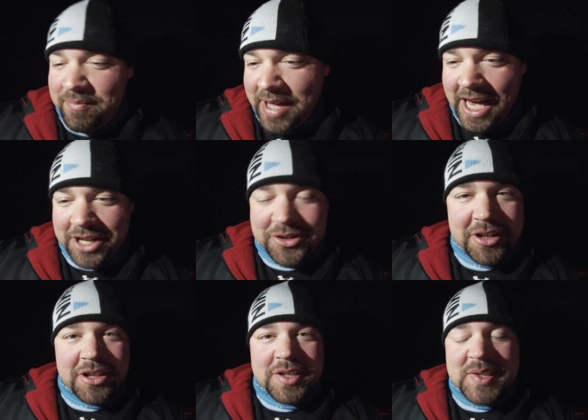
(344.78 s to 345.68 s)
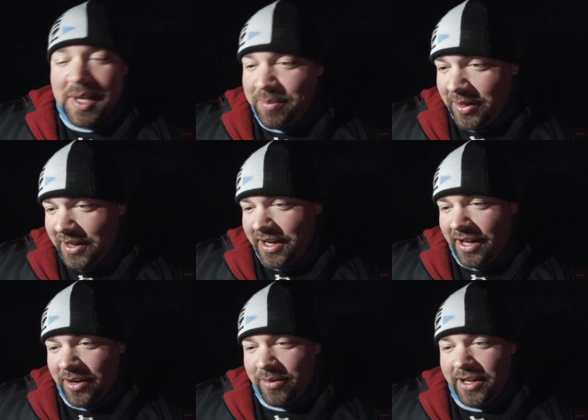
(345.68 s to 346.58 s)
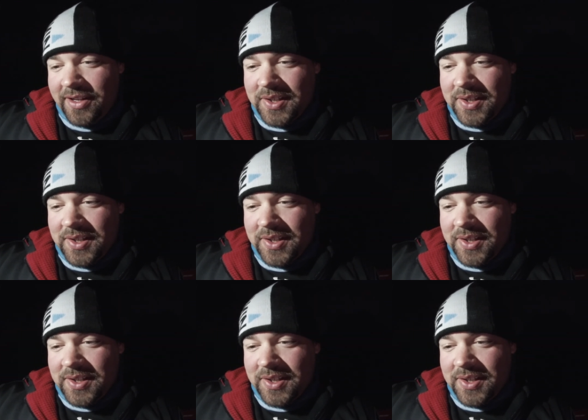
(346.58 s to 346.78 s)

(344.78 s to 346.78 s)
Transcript: Patrick hooks up with another one.